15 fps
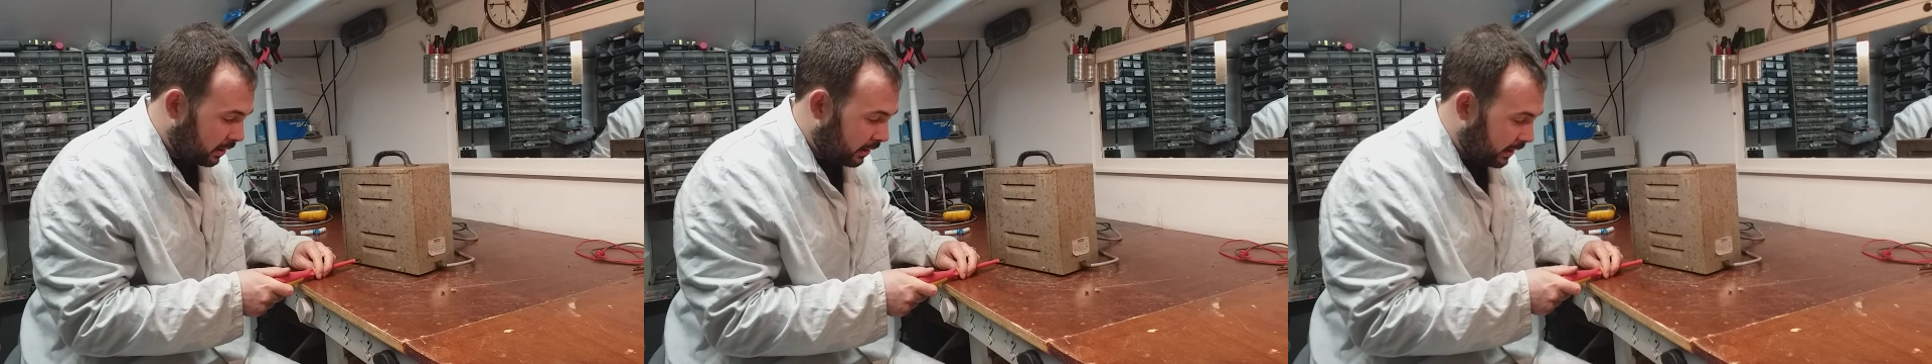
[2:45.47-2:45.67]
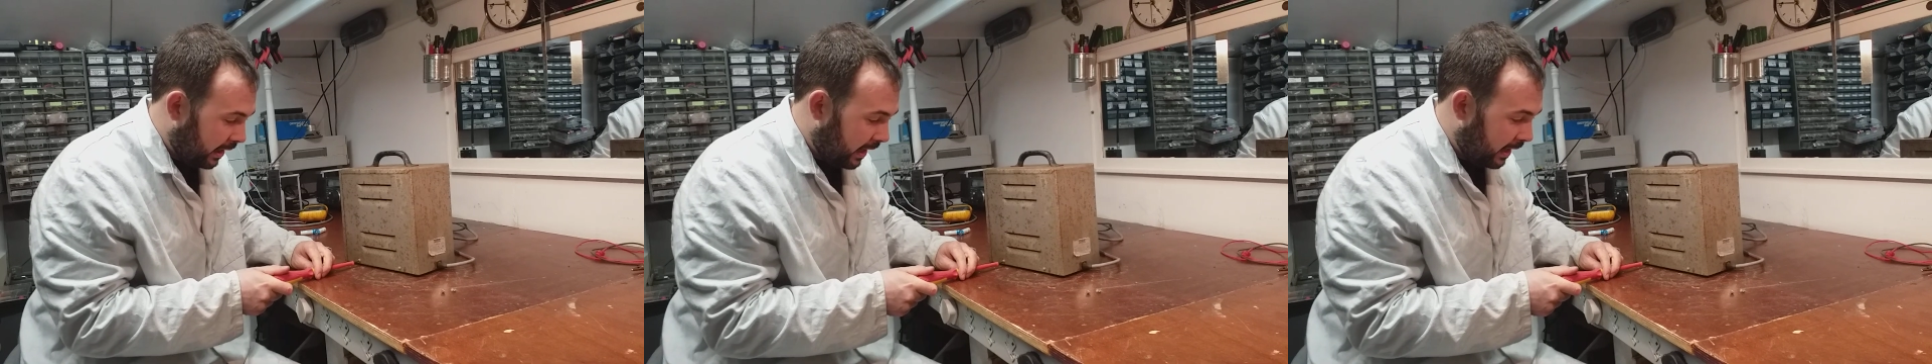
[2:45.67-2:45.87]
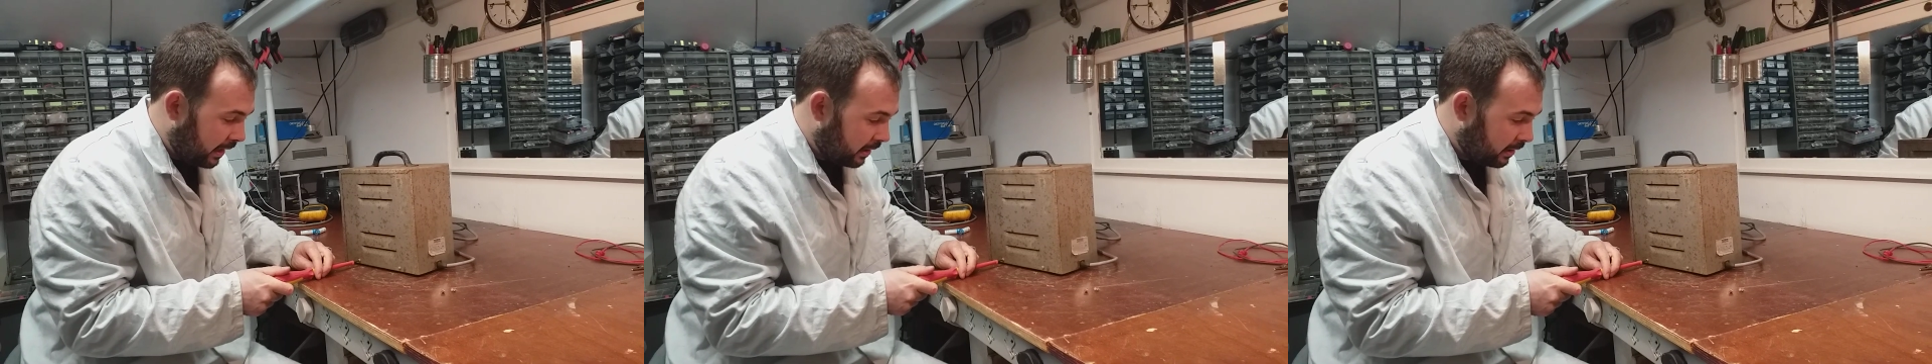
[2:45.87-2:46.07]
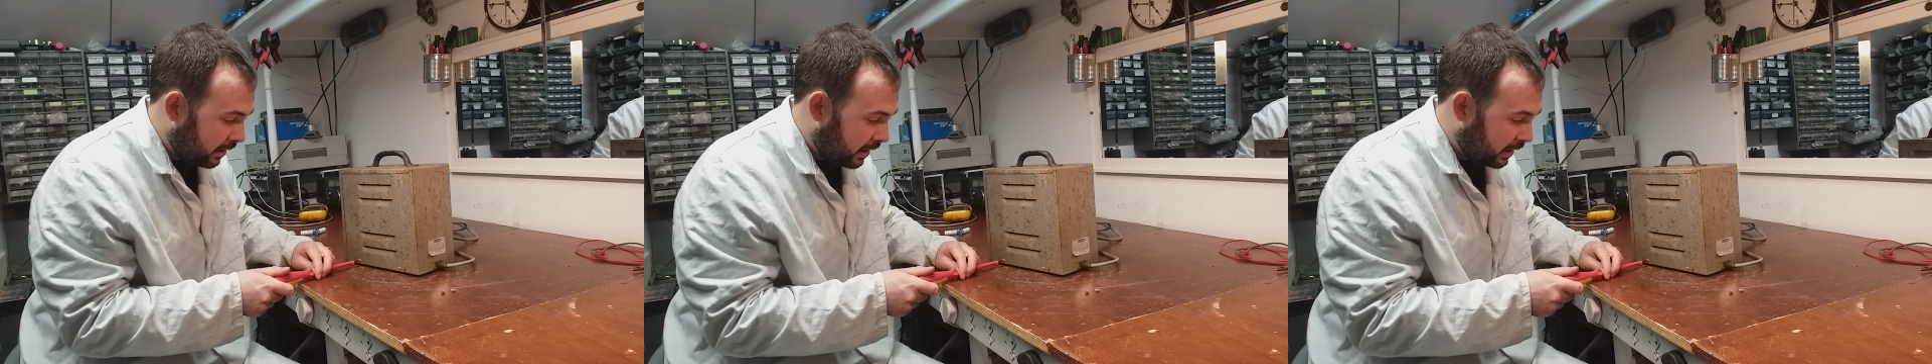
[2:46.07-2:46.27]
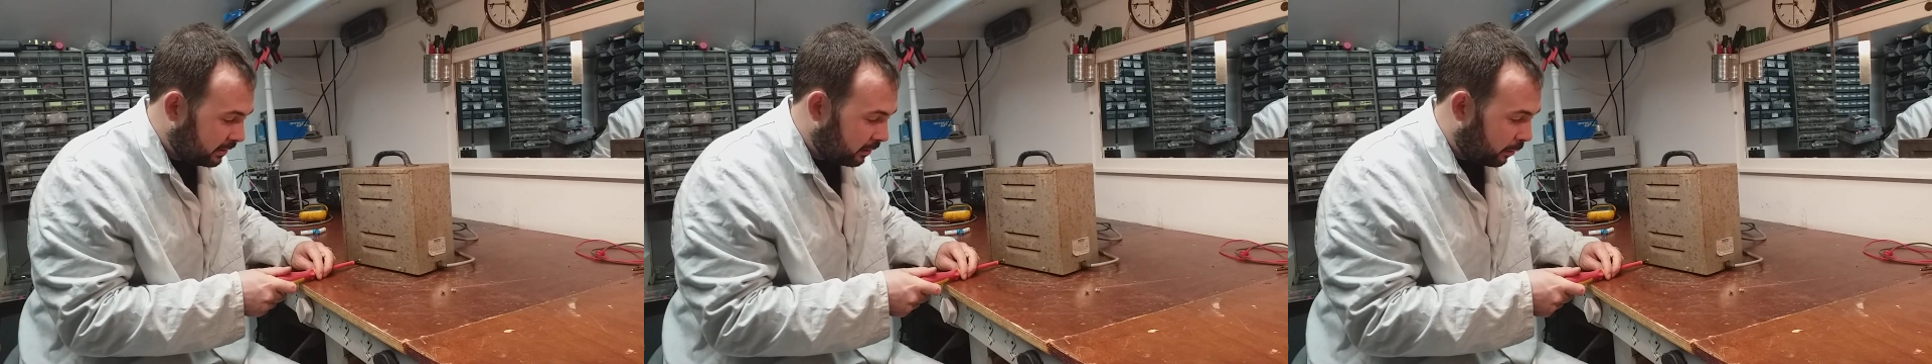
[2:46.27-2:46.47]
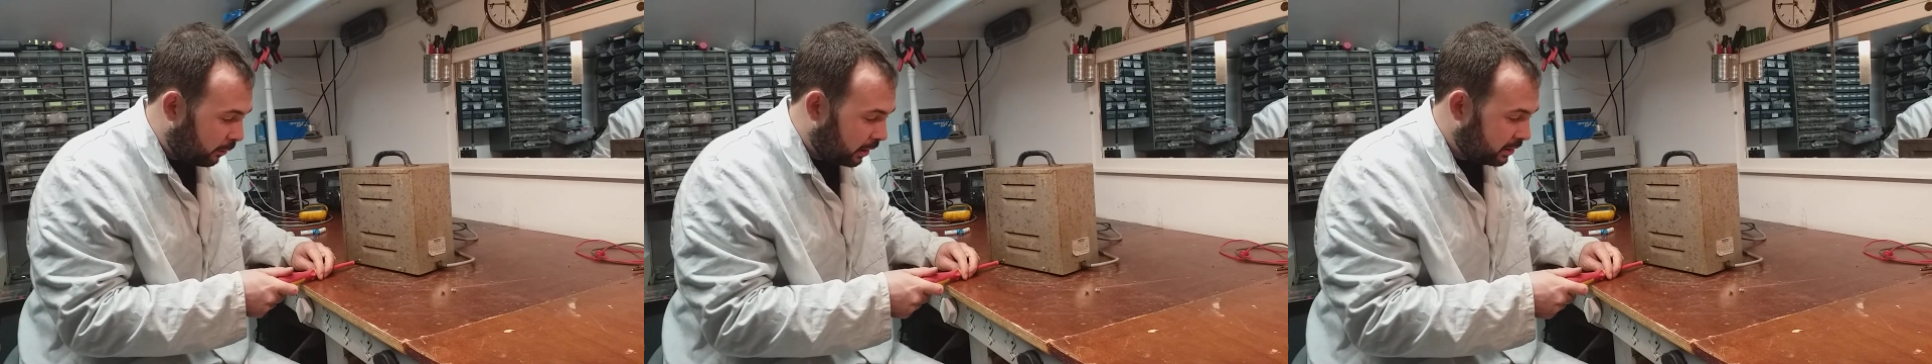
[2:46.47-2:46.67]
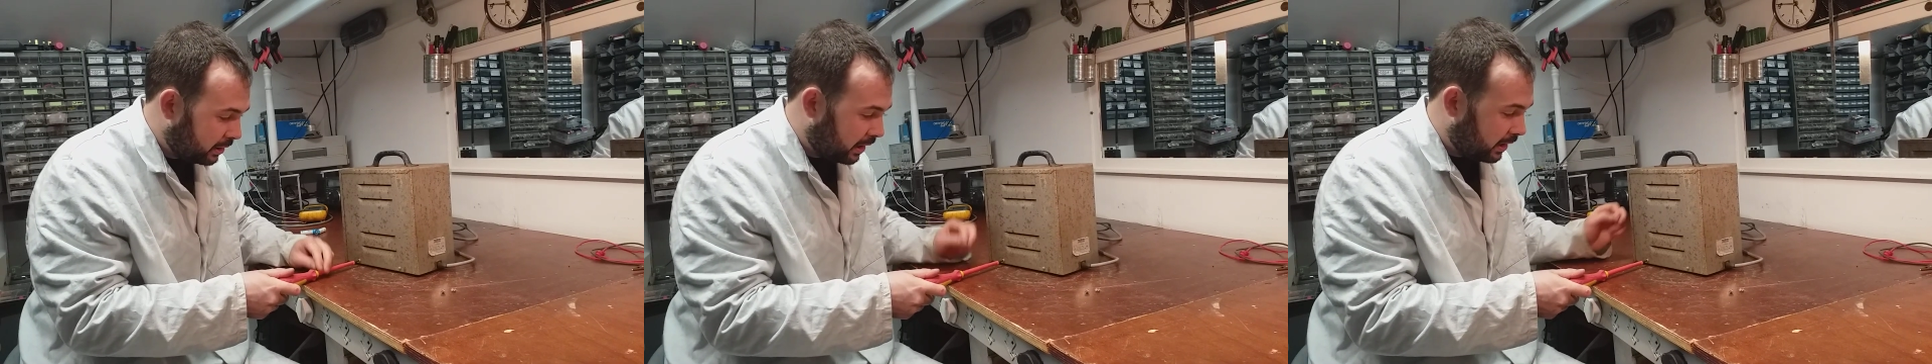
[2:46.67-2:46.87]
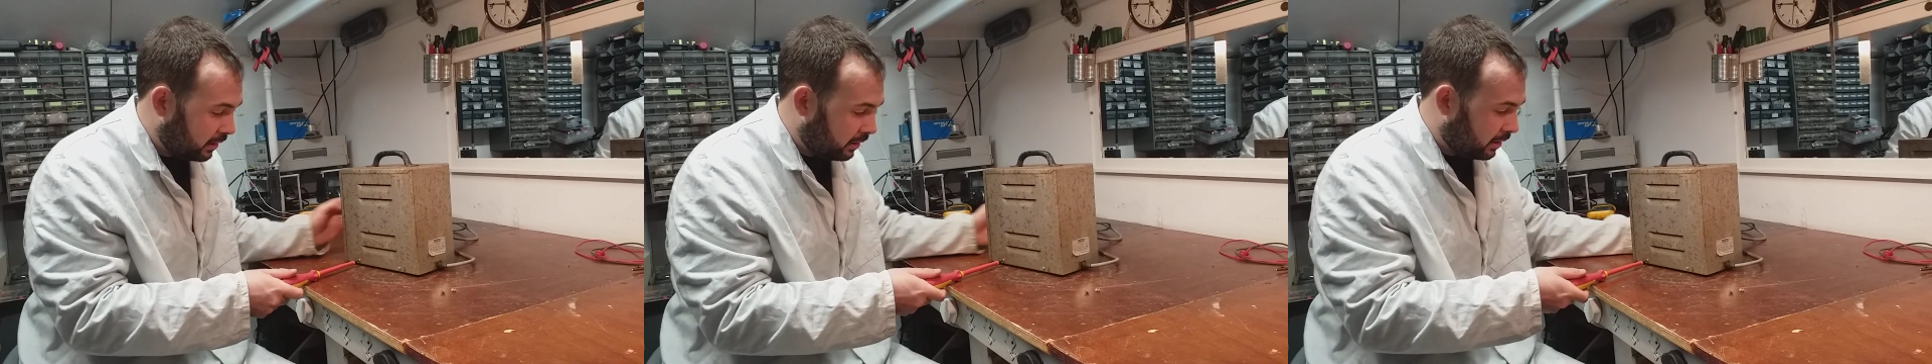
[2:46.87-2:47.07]
yeah, as for watching
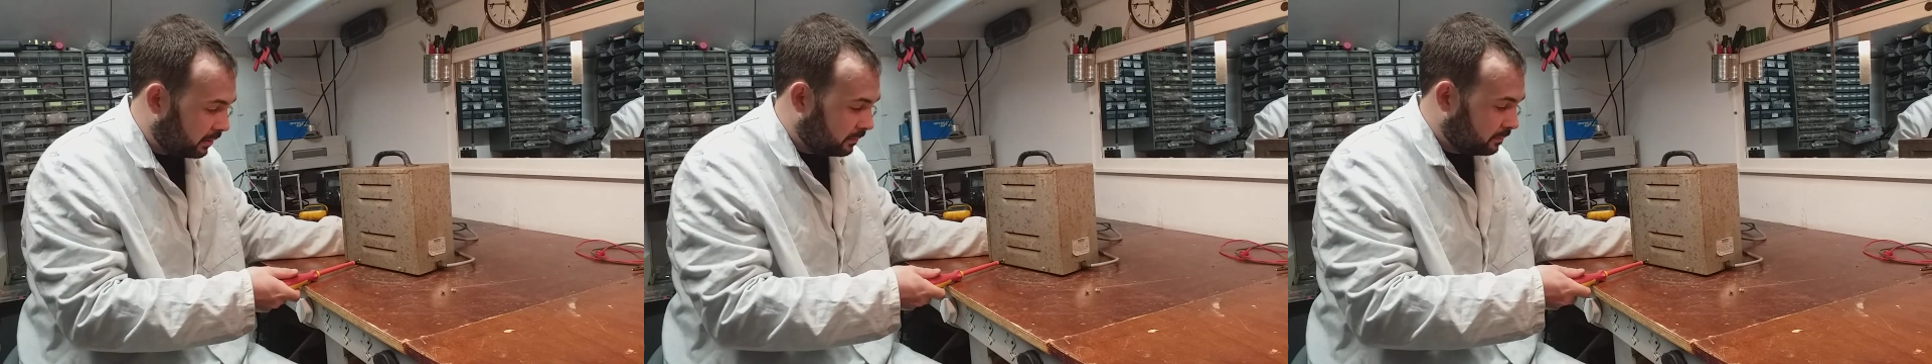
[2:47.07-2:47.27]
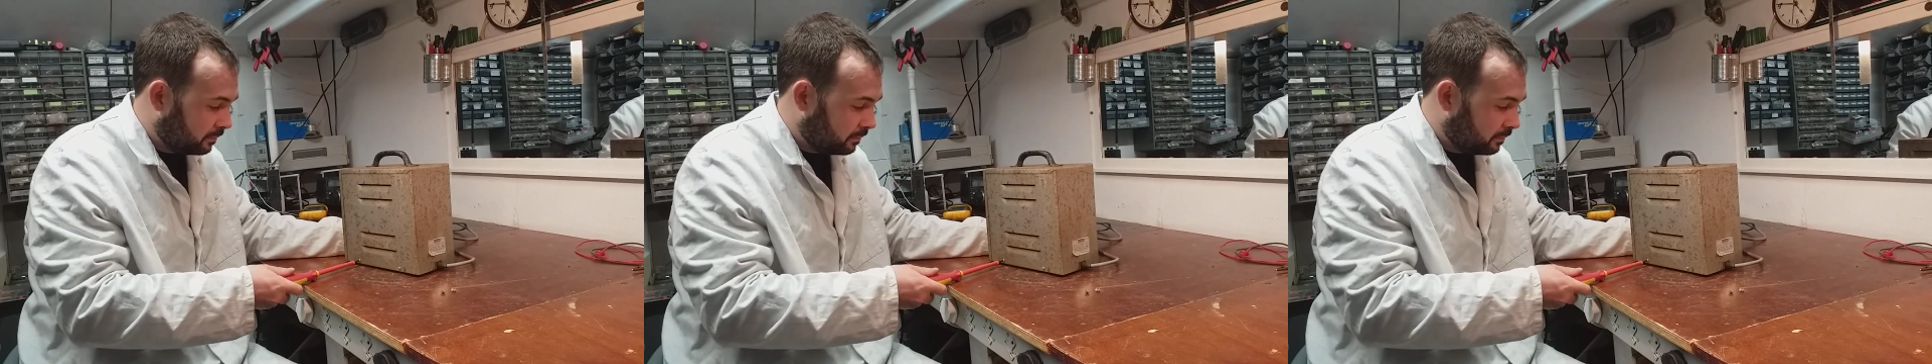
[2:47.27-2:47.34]
that, no,